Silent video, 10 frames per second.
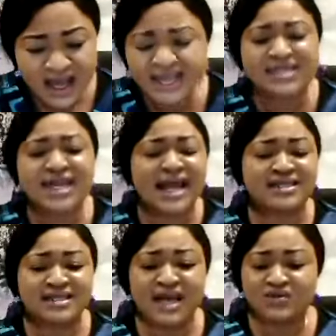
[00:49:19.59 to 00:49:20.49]
He said, I
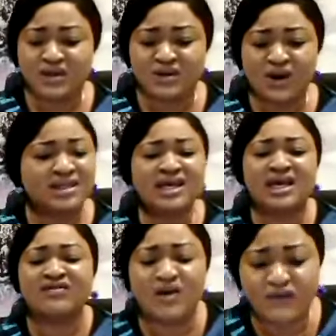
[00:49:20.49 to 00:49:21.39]
stand with God, the
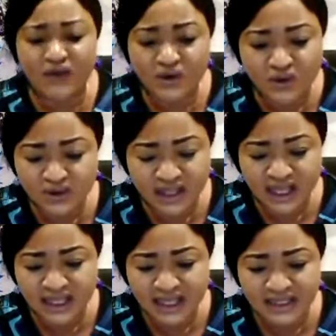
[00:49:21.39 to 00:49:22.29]
giver of all
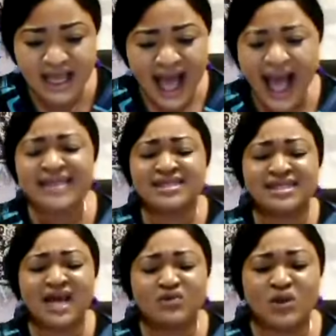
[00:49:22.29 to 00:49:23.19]
good things. I
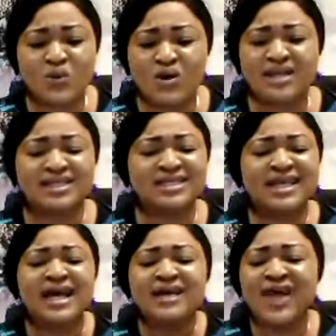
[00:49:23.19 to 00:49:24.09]
stand with the one
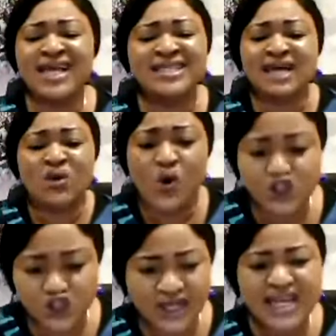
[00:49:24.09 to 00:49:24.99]
that is an
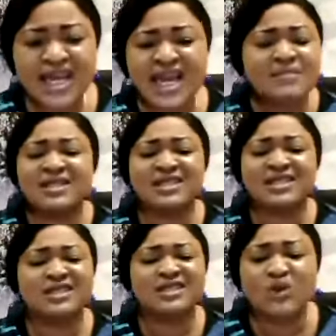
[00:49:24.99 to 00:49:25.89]
ocean. In him
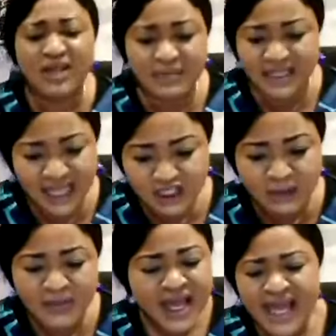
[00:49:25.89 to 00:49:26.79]
is no
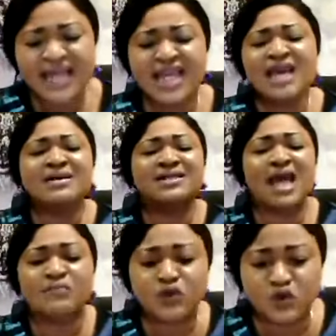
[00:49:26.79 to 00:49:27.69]
limitation. In him is
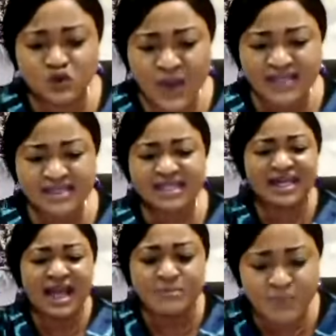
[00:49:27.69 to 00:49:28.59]
able to do
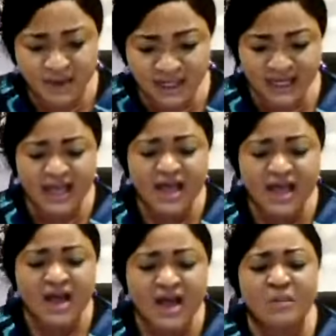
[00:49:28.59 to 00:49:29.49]
exceedingly
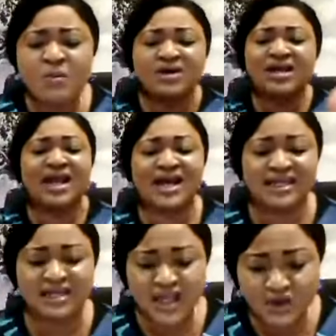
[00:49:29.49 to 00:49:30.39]
abundantly, more than I
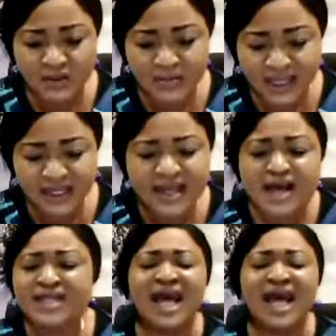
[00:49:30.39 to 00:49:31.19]
can think or imagine.